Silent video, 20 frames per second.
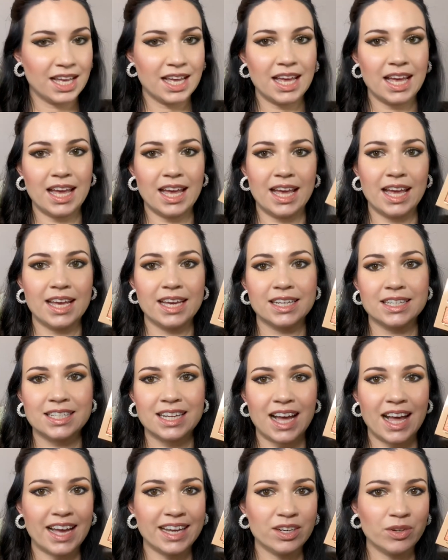And
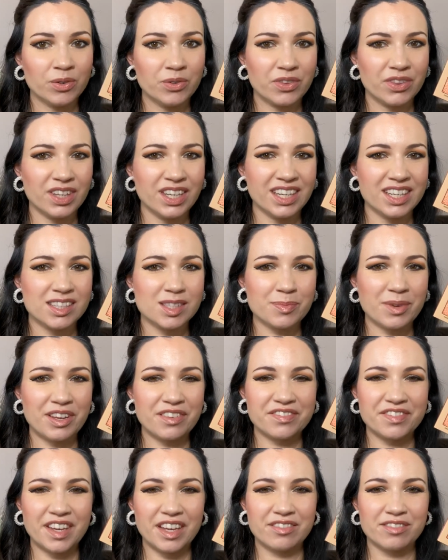I don't think it's my
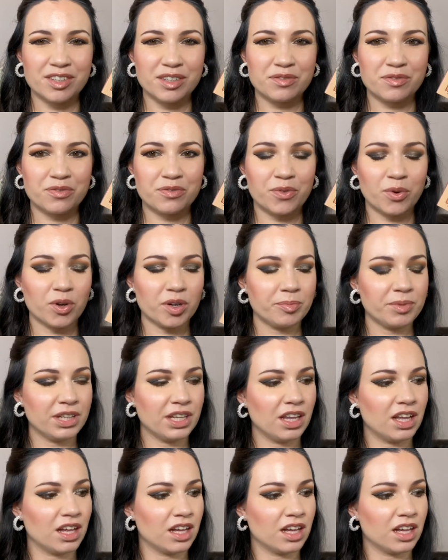favorite formula,